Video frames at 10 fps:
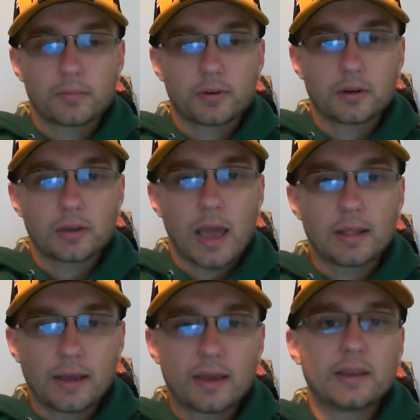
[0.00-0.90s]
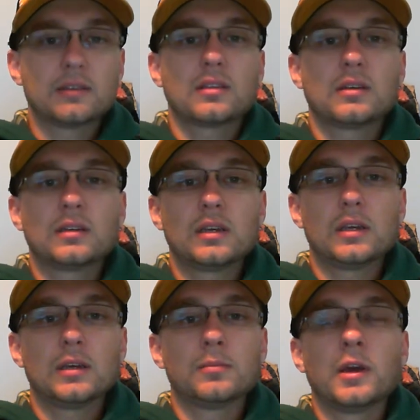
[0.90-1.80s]
But L A is the
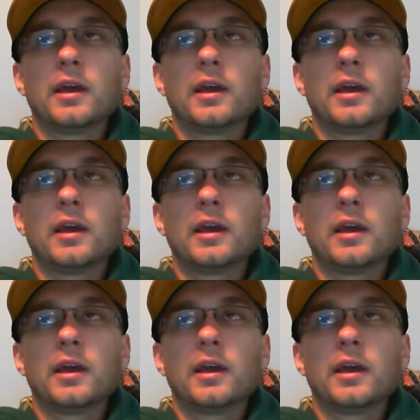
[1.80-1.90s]
team.